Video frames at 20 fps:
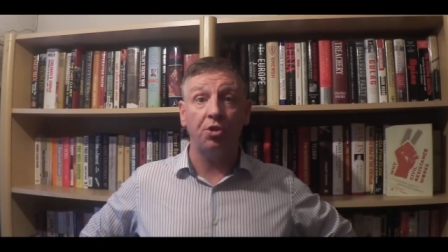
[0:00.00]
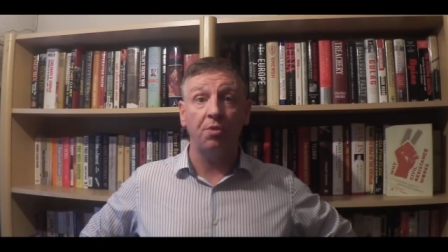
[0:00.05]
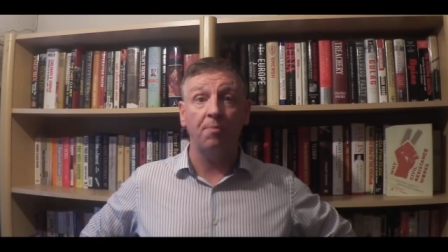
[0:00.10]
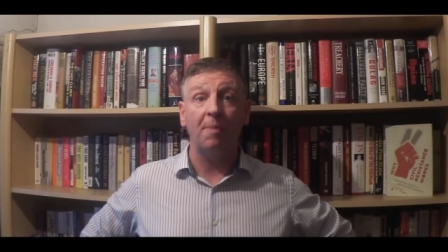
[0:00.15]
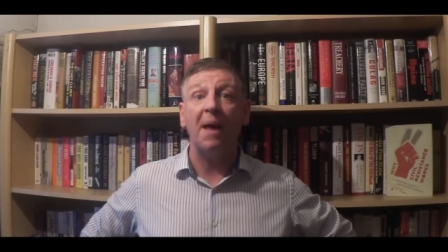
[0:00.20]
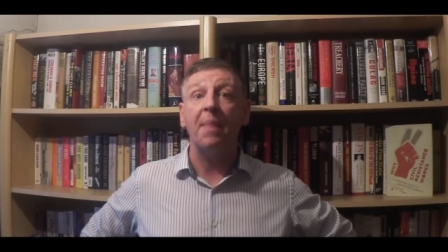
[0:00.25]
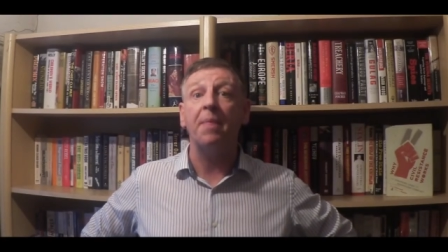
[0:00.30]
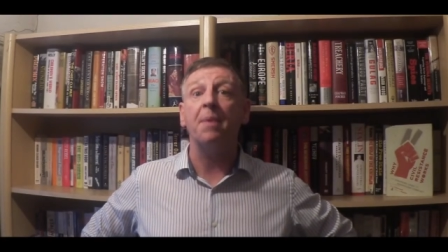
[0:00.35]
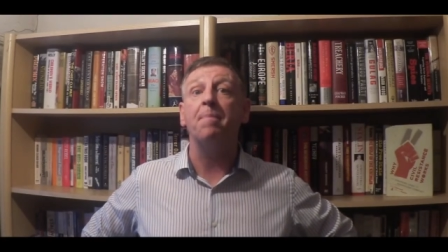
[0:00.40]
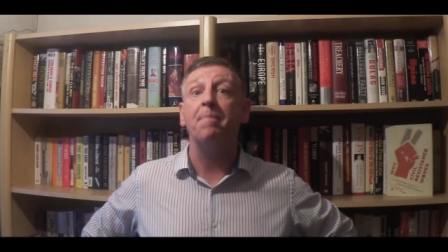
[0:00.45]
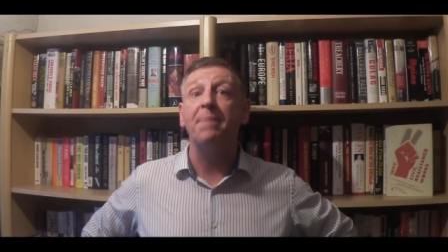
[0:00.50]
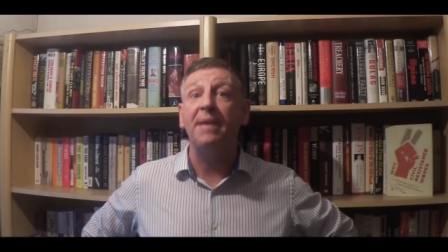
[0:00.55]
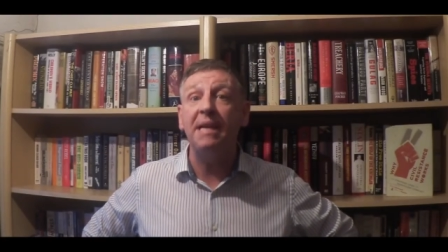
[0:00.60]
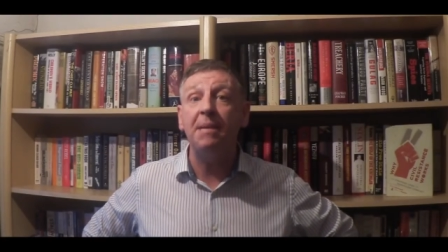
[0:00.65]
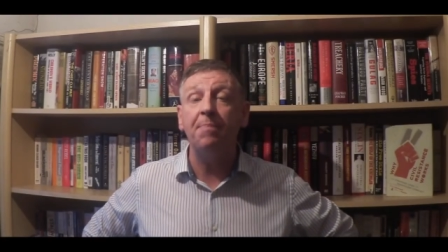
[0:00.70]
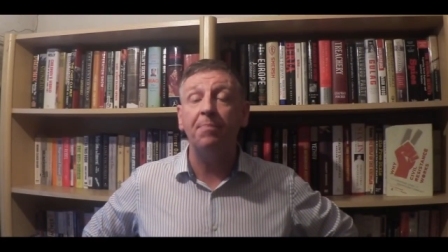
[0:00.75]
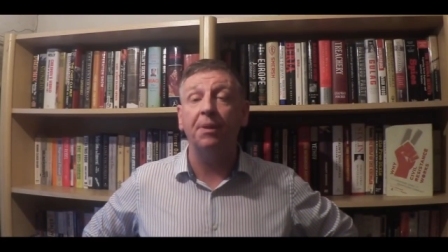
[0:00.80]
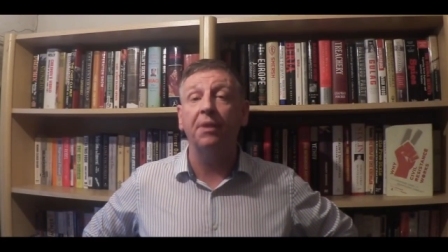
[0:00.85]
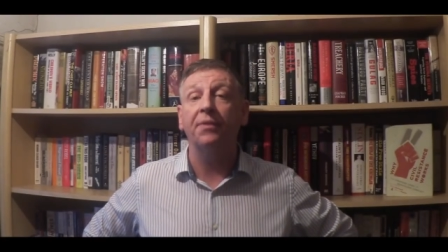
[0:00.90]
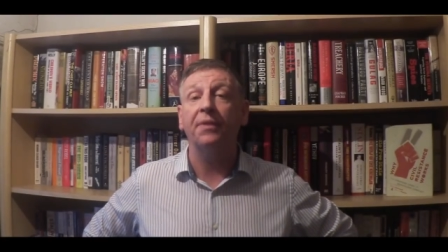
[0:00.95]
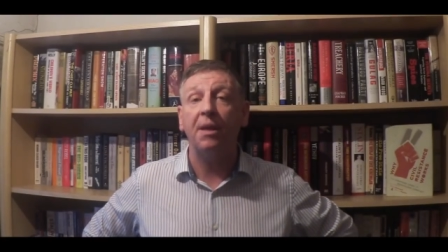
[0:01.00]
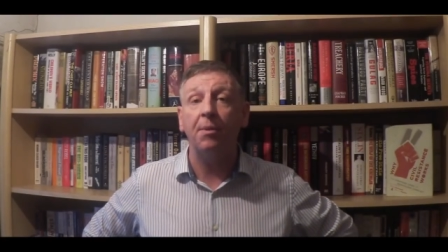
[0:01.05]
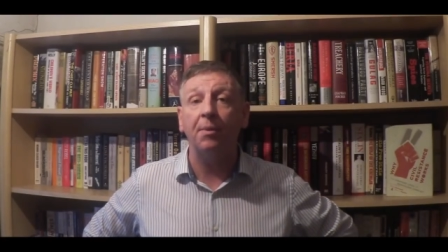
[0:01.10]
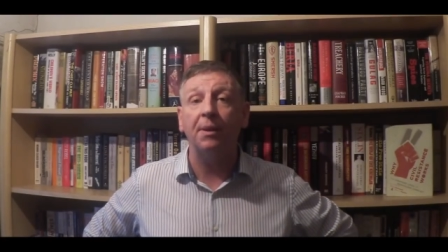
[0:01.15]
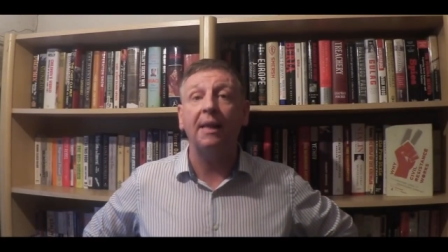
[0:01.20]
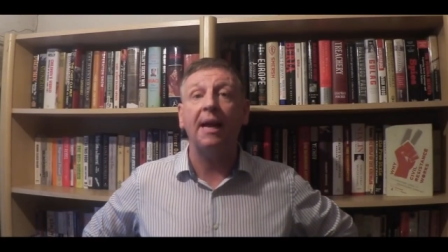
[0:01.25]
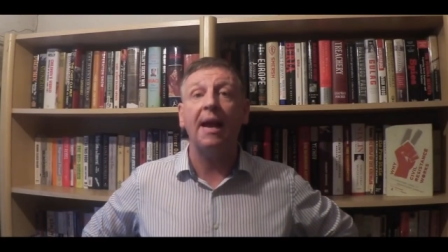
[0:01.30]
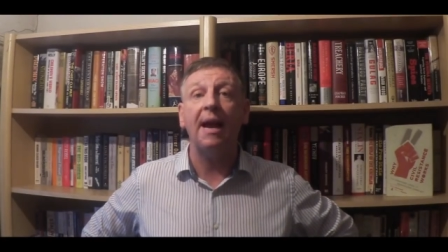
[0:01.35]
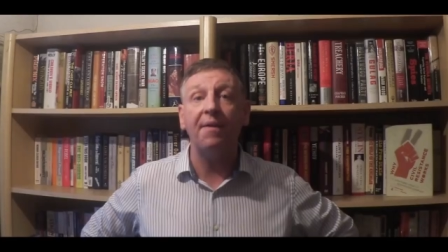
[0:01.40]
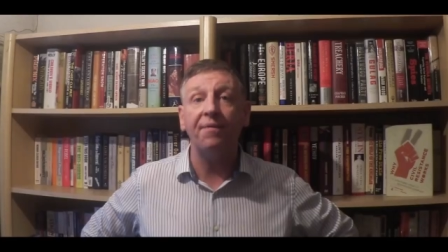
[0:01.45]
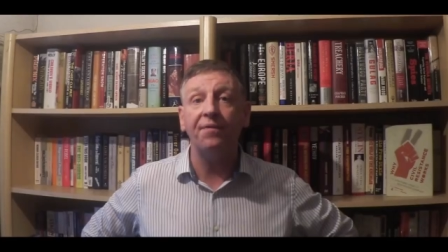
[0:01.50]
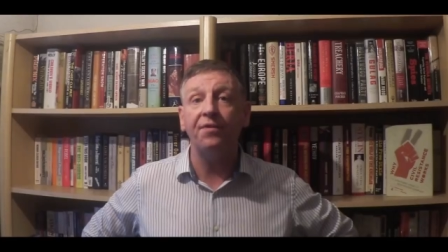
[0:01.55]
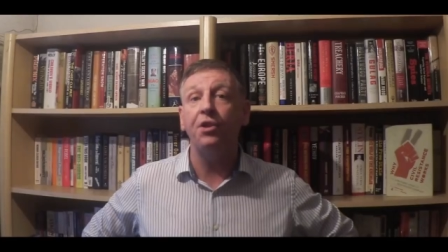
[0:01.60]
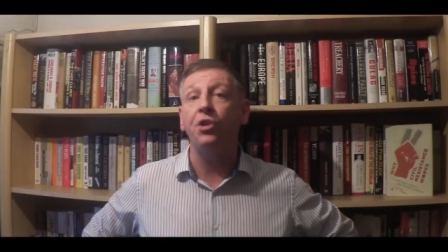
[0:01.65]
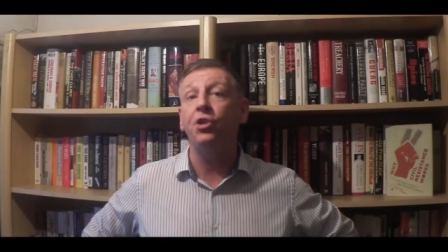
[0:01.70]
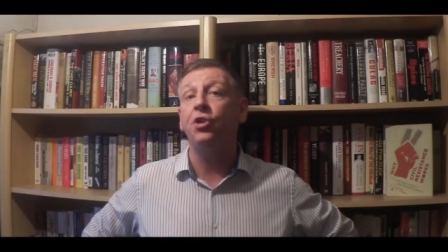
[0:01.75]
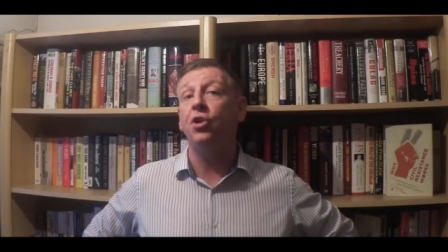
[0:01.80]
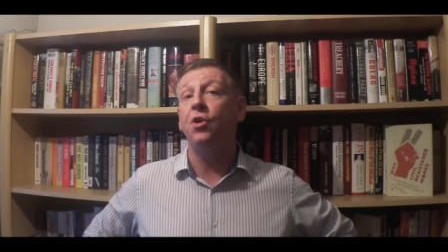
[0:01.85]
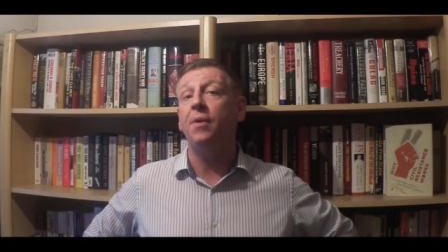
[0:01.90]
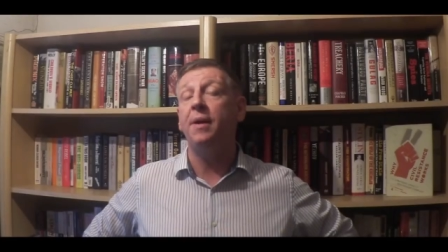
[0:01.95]
to by the people. They will have
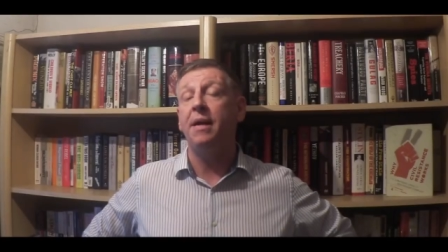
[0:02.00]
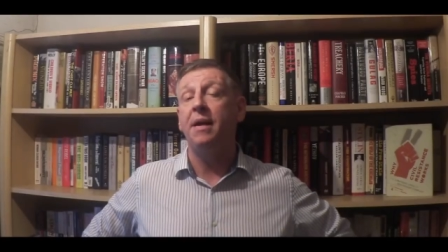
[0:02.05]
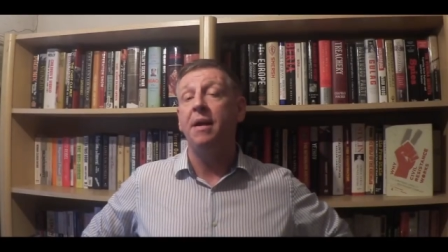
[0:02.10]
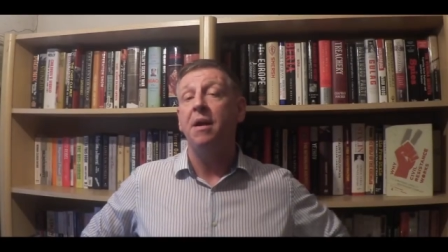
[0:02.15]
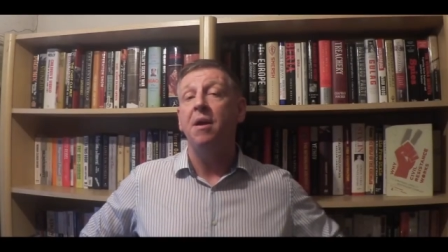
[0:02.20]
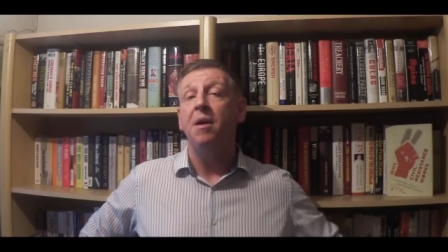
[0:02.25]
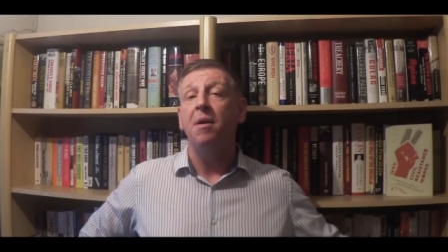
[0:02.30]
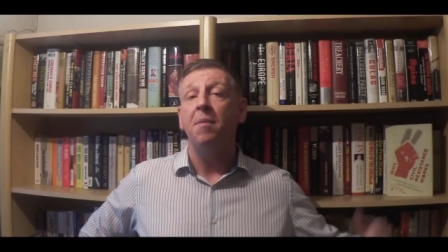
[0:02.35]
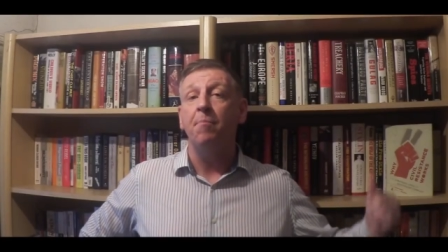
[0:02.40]
to do it.